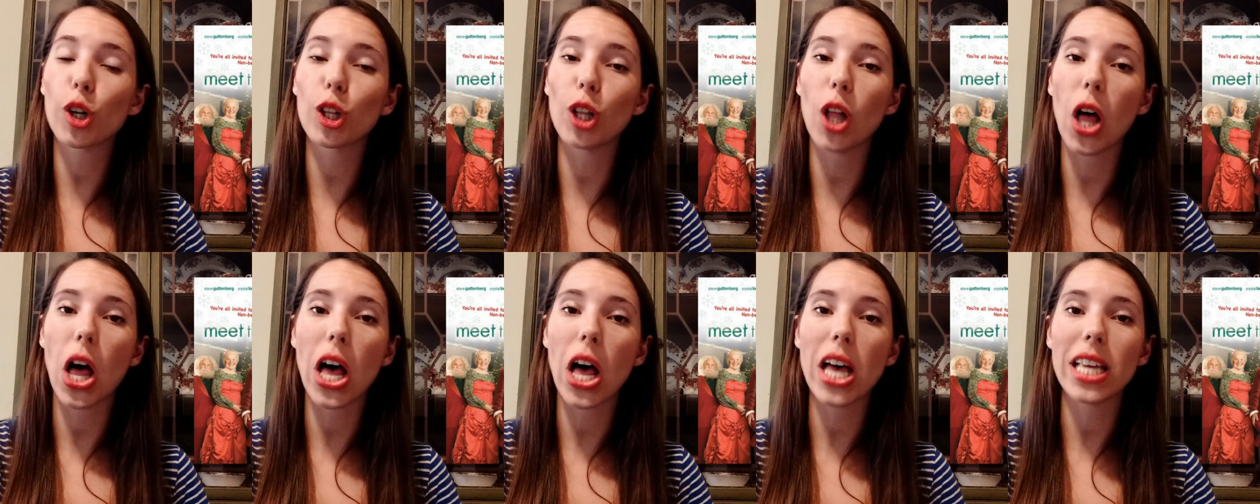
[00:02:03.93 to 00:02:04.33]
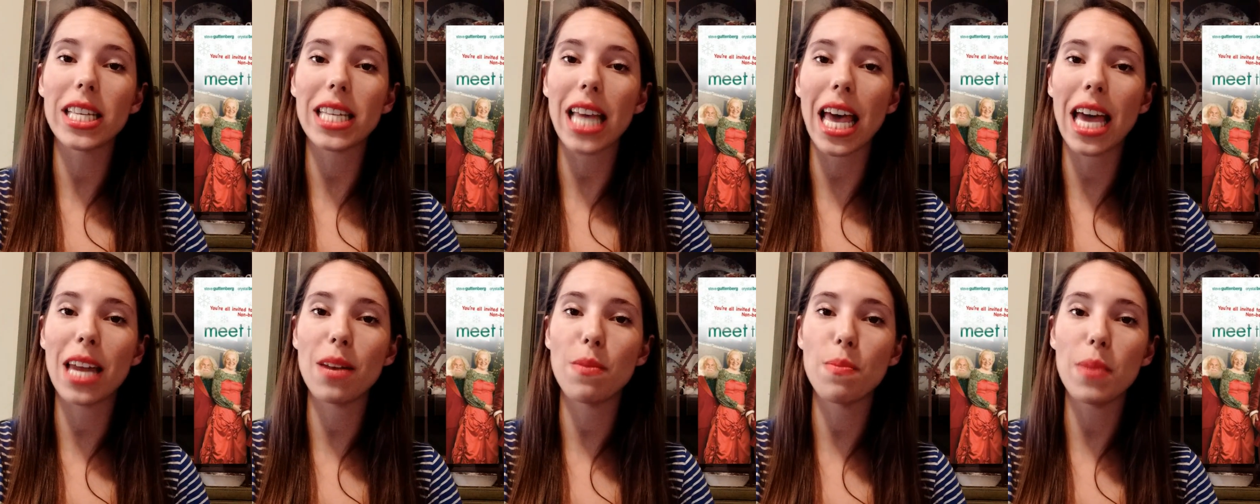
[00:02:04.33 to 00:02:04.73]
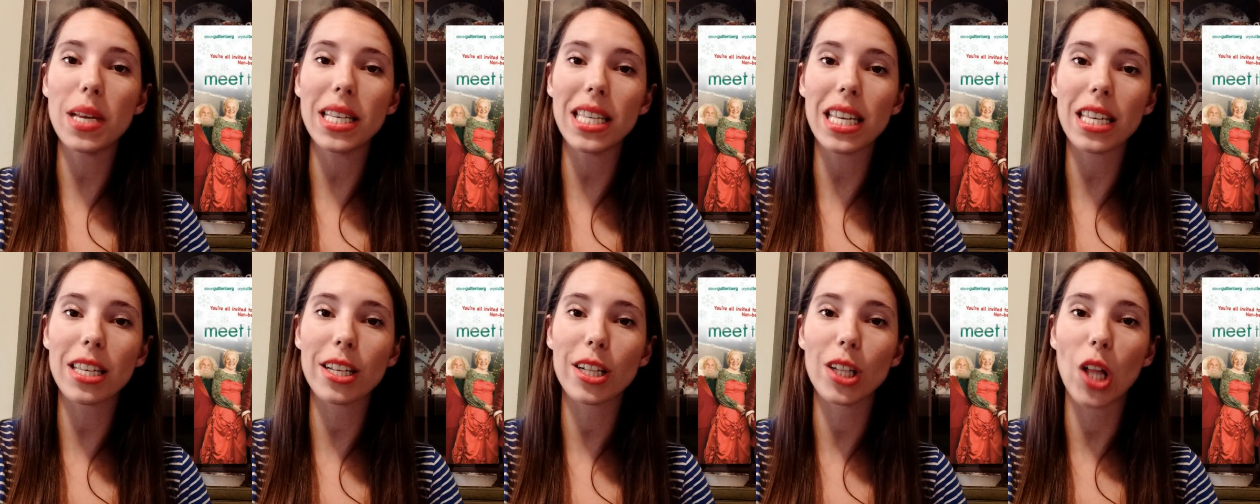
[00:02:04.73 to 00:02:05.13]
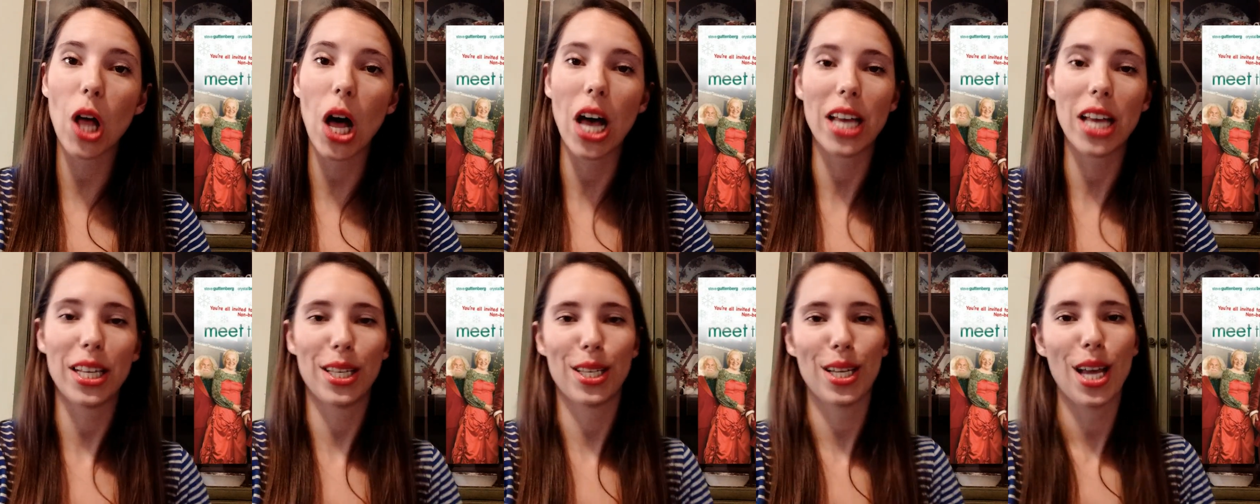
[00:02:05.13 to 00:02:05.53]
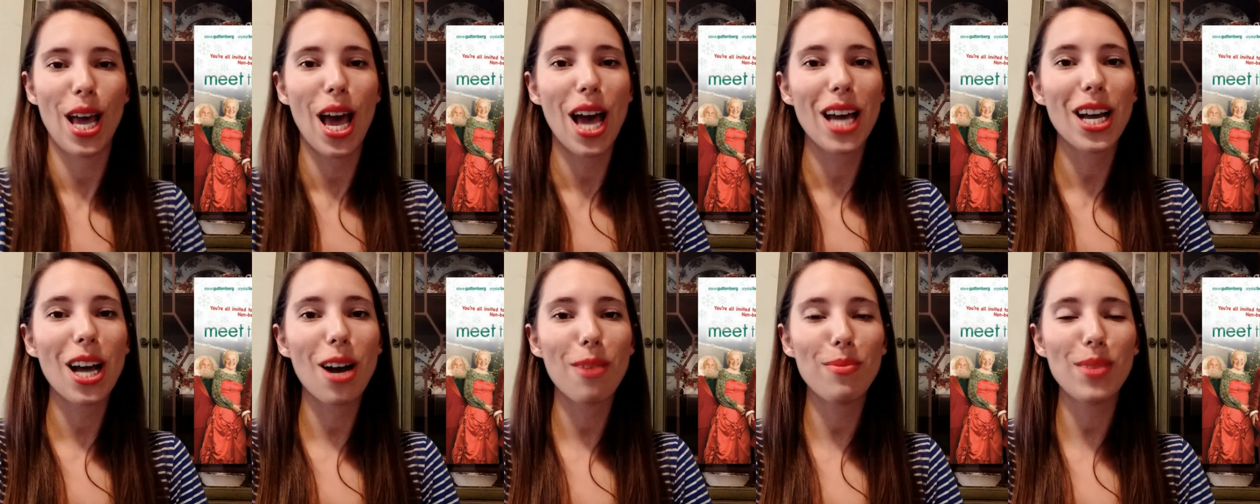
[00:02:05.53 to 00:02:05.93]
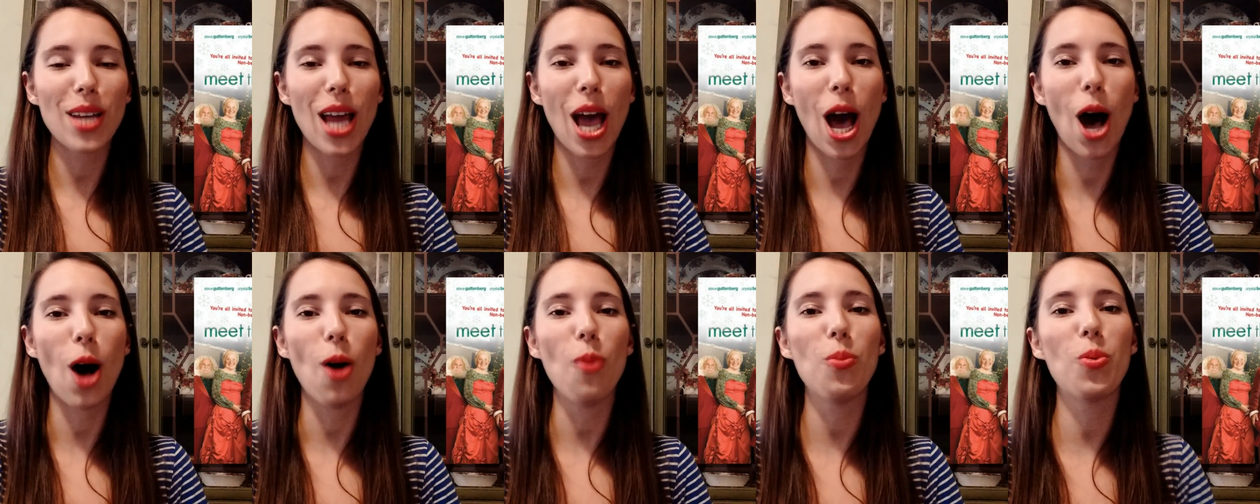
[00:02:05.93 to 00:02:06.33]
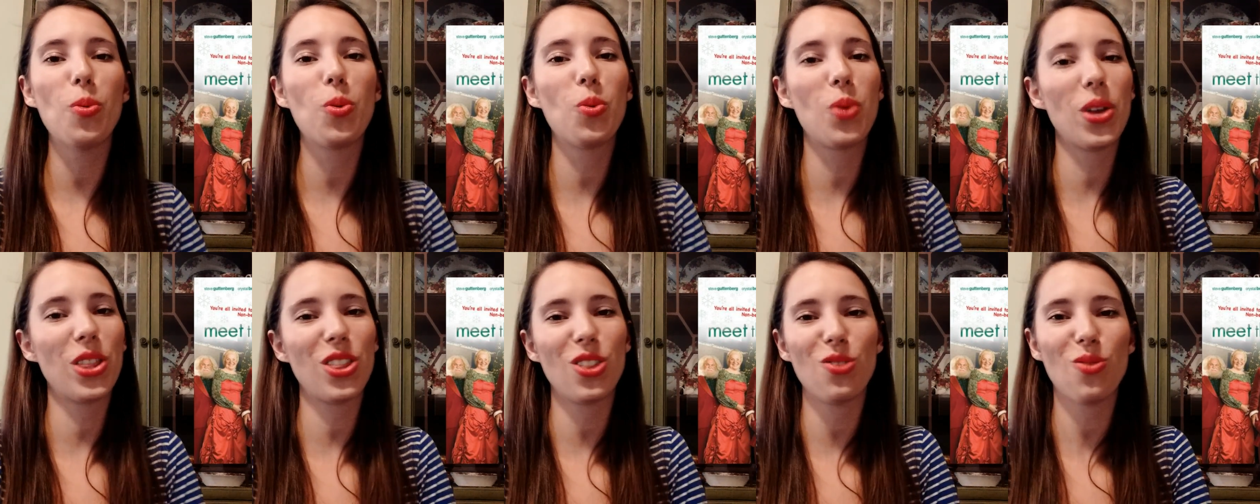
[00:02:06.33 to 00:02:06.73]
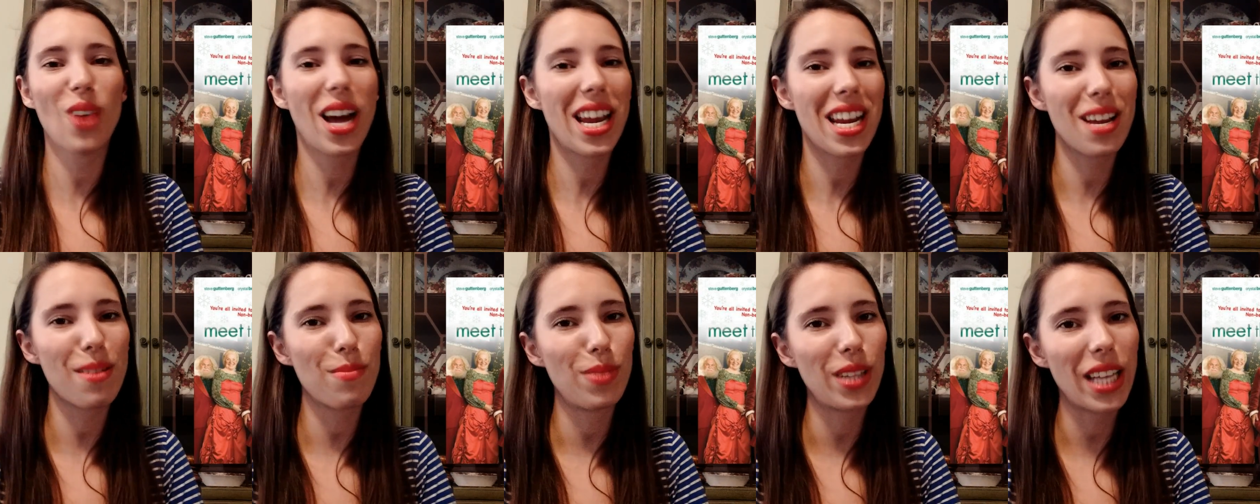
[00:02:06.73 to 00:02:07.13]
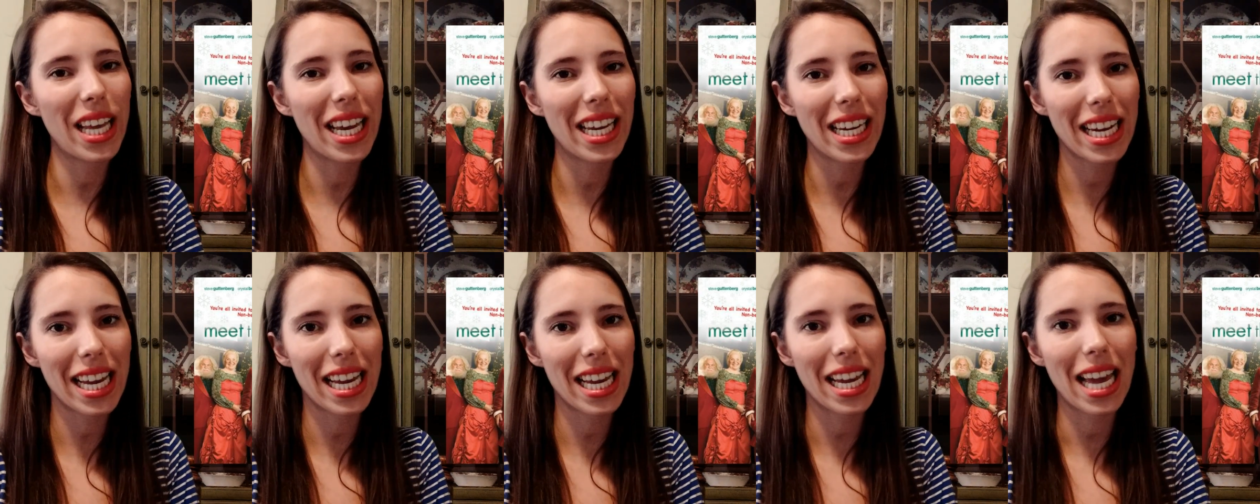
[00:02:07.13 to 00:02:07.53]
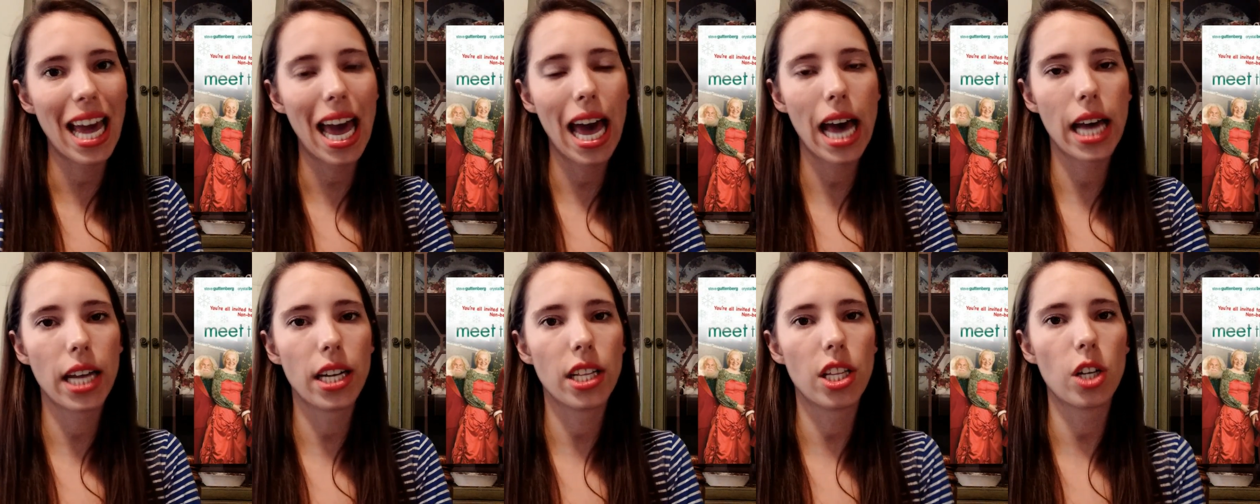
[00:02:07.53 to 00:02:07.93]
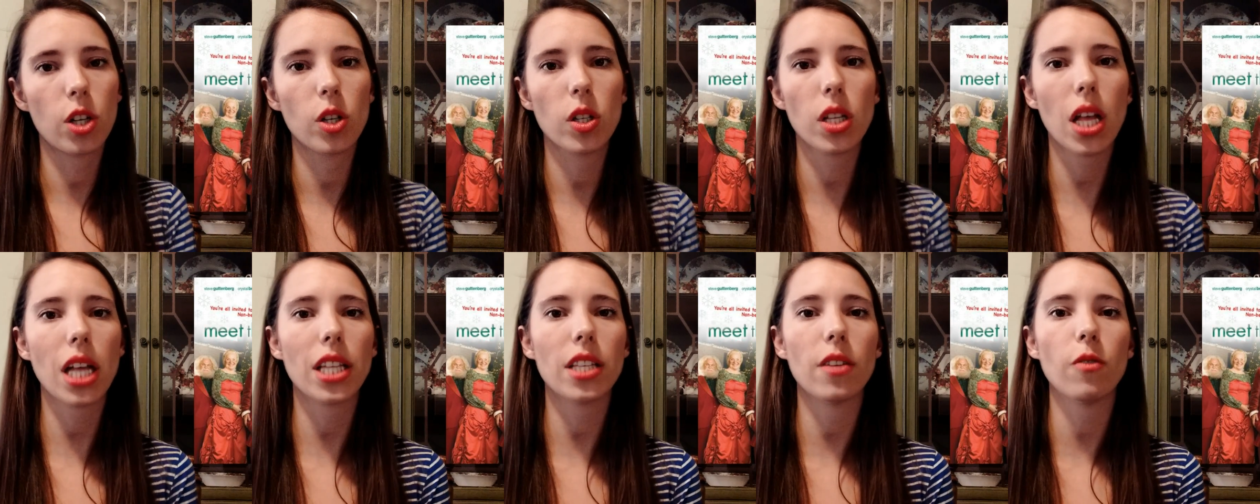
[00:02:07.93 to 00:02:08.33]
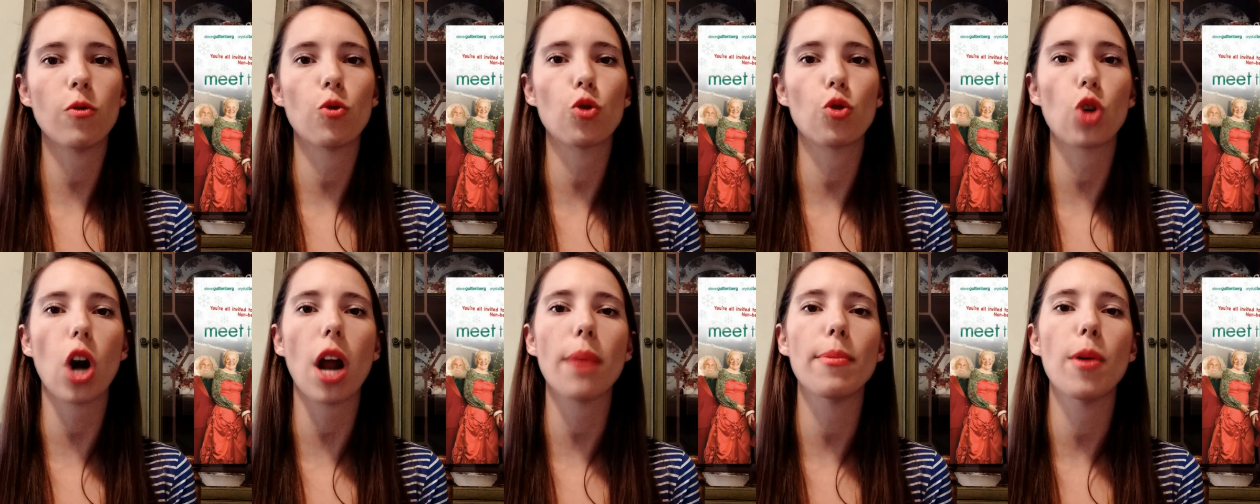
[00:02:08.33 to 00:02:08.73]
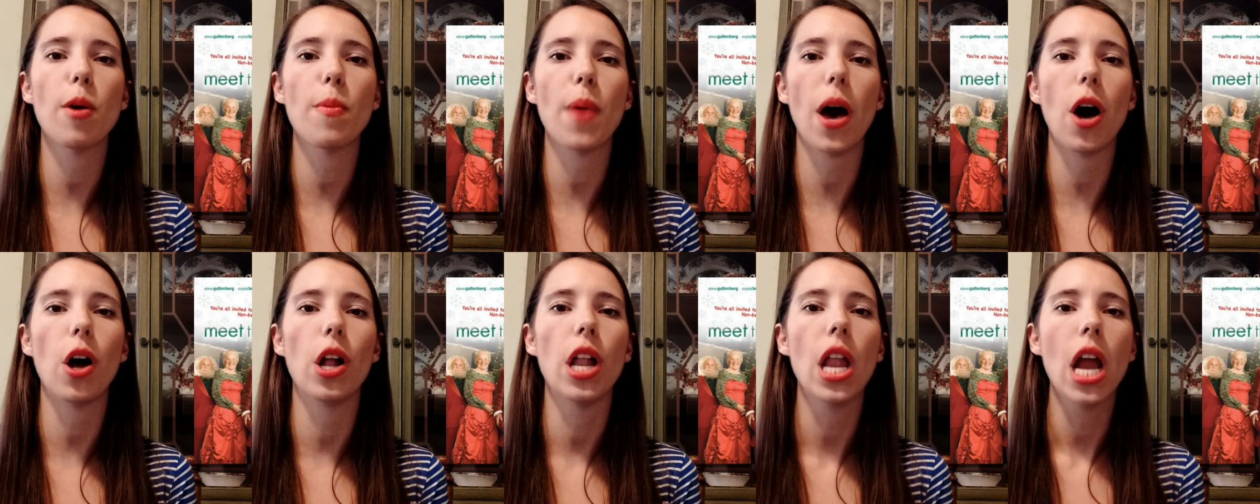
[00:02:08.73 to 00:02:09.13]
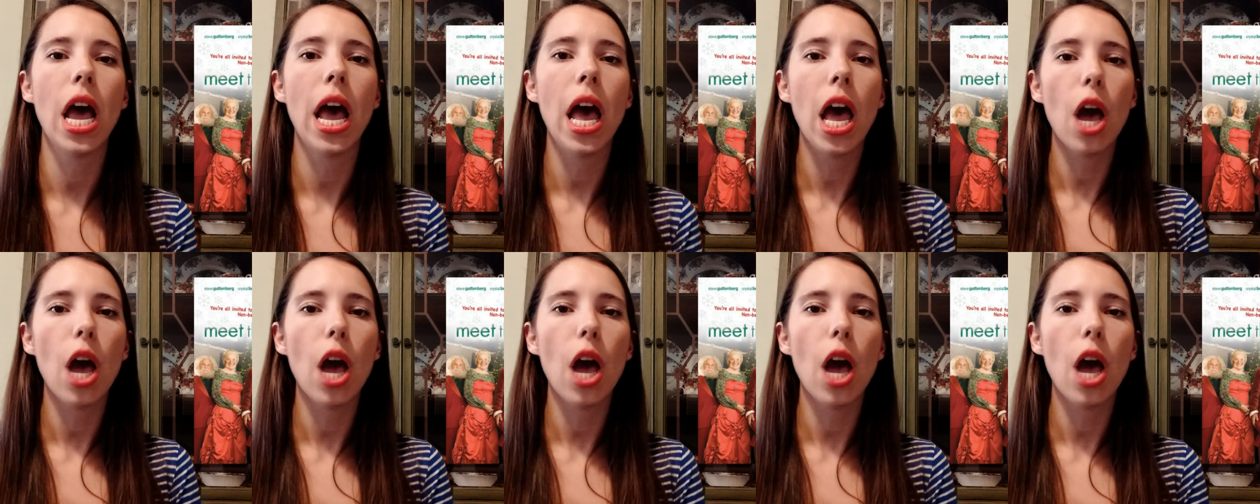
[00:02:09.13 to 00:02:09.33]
Claus and Mrs. Claus come to help with the wedding planning, and there's lots of drama about